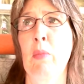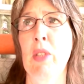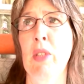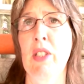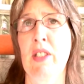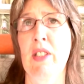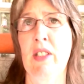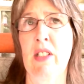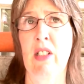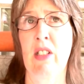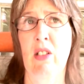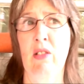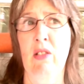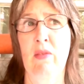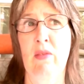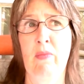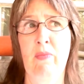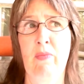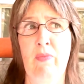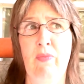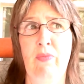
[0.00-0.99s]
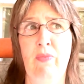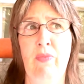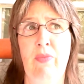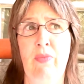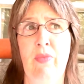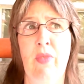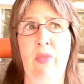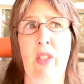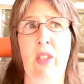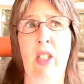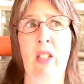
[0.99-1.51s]
But still,
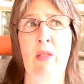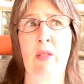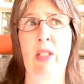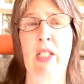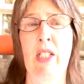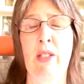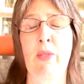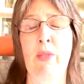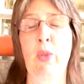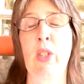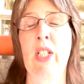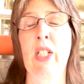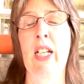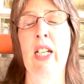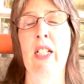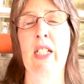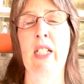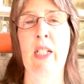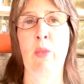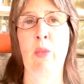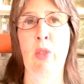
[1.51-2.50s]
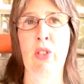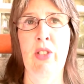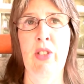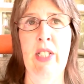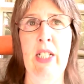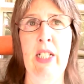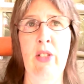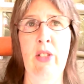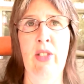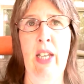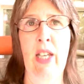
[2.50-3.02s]
I mean, we're not anywhere
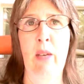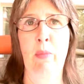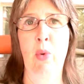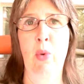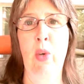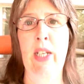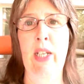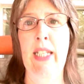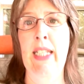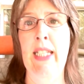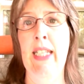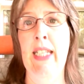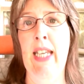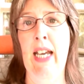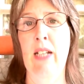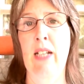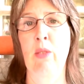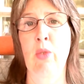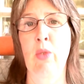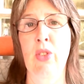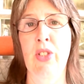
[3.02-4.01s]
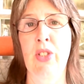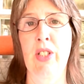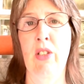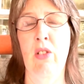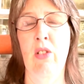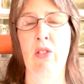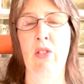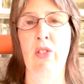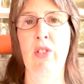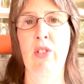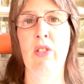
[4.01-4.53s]
near that point yet. We're
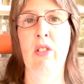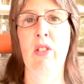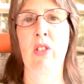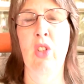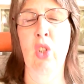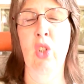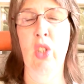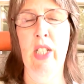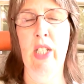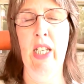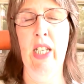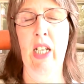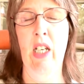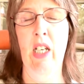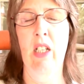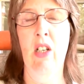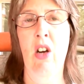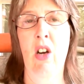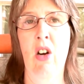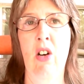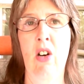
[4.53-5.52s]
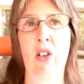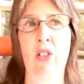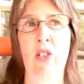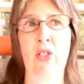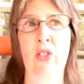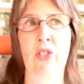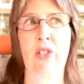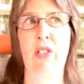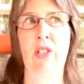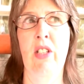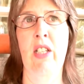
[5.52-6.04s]
still looking at
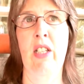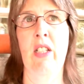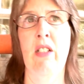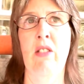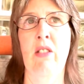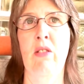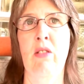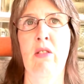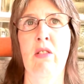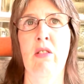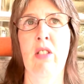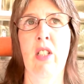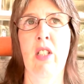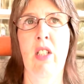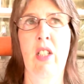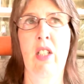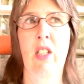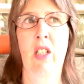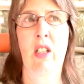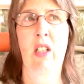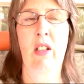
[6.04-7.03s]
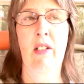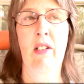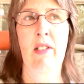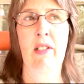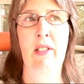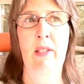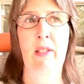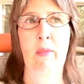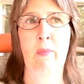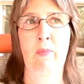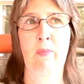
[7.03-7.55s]
cars, and
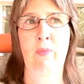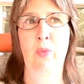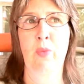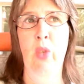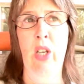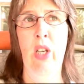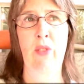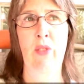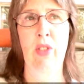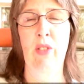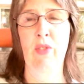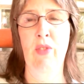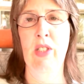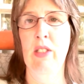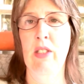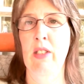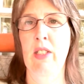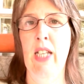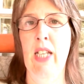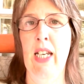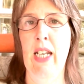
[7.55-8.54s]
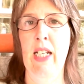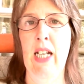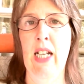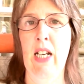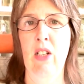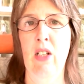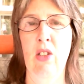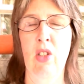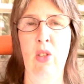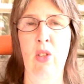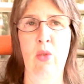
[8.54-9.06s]
we haven't even taken
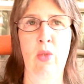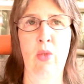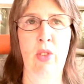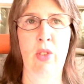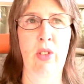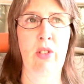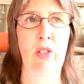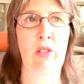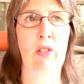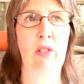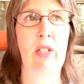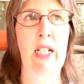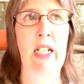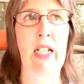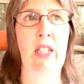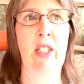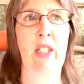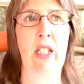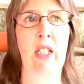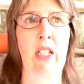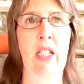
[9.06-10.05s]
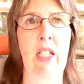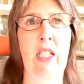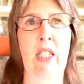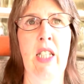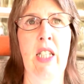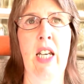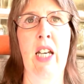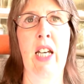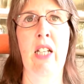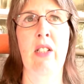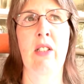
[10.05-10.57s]
out a loan or anything like
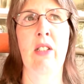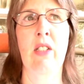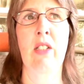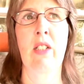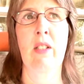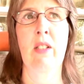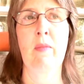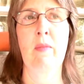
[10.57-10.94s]
that.